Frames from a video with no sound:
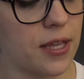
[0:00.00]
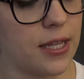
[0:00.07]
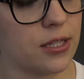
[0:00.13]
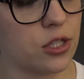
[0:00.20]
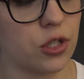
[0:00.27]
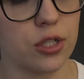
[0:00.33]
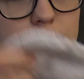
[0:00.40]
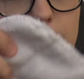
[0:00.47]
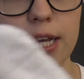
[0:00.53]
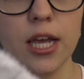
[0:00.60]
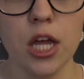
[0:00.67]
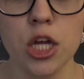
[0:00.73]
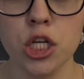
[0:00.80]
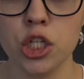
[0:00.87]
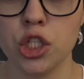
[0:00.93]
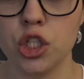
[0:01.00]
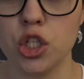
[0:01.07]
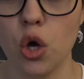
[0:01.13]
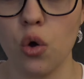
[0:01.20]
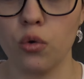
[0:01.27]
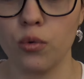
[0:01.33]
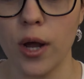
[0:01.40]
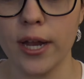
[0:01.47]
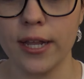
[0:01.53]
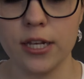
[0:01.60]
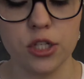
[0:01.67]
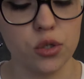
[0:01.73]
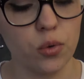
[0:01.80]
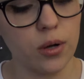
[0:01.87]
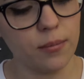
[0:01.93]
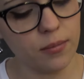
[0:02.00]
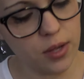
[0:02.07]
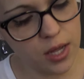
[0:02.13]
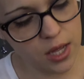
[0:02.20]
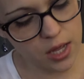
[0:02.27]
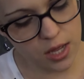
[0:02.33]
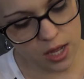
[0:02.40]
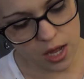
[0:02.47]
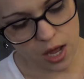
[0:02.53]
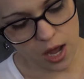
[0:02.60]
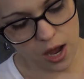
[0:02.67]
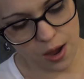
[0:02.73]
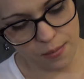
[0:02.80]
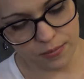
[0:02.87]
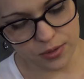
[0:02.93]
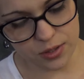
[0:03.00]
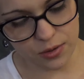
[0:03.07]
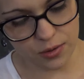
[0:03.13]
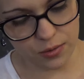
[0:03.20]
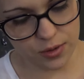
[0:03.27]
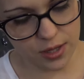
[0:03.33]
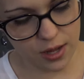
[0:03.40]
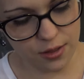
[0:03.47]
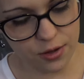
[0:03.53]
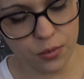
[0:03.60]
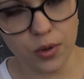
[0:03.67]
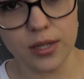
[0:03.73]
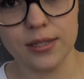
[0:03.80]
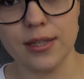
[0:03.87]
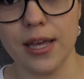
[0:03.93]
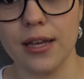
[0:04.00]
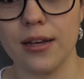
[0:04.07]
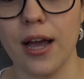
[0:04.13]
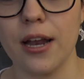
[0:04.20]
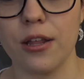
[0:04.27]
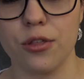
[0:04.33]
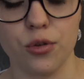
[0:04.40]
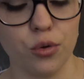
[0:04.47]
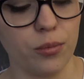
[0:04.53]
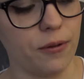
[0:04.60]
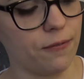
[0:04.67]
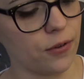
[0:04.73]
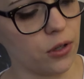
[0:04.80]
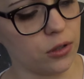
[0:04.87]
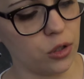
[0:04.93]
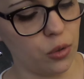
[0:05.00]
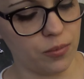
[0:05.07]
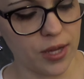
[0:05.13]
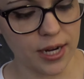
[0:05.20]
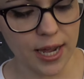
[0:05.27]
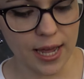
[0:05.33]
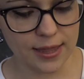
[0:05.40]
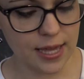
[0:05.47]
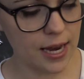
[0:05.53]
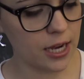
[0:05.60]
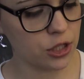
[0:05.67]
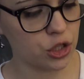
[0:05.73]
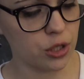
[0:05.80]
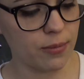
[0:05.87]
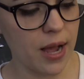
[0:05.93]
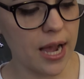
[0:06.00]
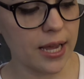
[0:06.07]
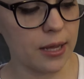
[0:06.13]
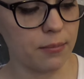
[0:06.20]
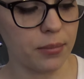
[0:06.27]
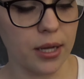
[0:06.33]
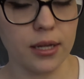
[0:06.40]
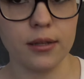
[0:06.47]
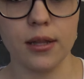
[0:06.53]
the inserts like sewn right into them um, so the other ones that kind of threw me for a loop that it had that extra pocket but